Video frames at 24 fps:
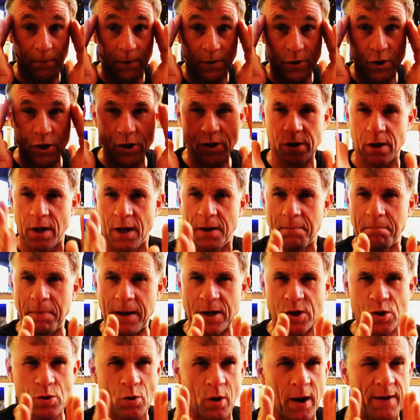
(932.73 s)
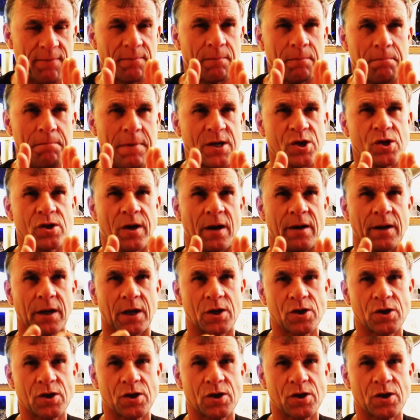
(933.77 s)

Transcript: Just make sure I haven't missed anything,